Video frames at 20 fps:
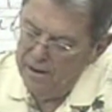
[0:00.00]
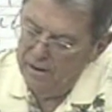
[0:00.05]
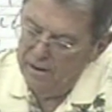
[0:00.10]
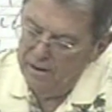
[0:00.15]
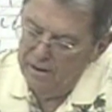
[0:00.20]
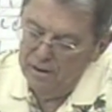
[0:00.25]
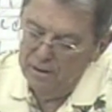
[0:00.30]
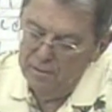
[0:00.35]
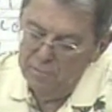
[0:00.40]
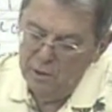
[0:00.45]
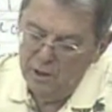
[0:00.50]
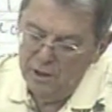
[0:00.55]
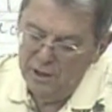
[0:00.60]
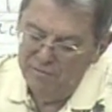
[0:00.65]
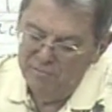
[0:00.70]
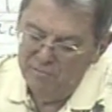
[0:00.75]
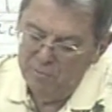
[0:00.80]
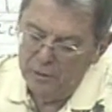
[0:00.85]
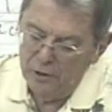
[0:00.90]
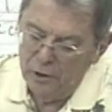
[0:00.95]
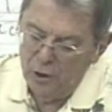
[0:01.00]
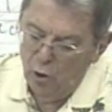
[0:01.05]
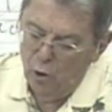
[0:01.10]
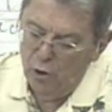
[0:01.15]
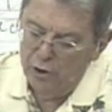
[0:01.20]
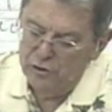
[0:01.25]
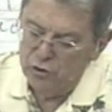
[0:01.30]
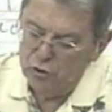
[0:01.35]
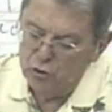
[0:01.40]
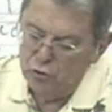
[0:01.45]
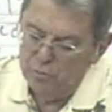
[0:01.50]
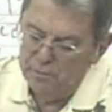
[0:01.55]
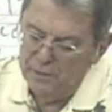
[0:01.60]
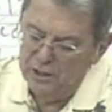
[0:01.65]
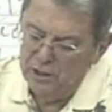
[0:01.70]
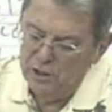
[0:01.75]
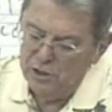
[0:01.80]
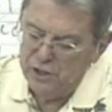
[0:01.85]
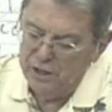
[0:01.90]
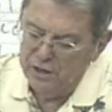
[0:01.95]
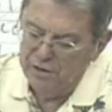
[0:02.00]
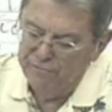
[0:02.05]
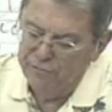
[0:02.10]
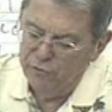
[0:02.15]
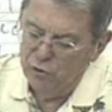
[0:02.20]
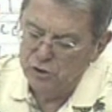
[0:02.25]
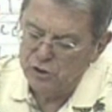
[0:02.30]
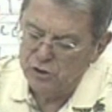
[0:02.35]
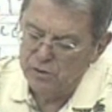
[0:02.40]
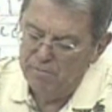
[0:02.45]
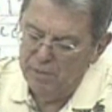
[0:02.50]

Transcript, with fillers: Unbelievable. Knowing the tremendous influence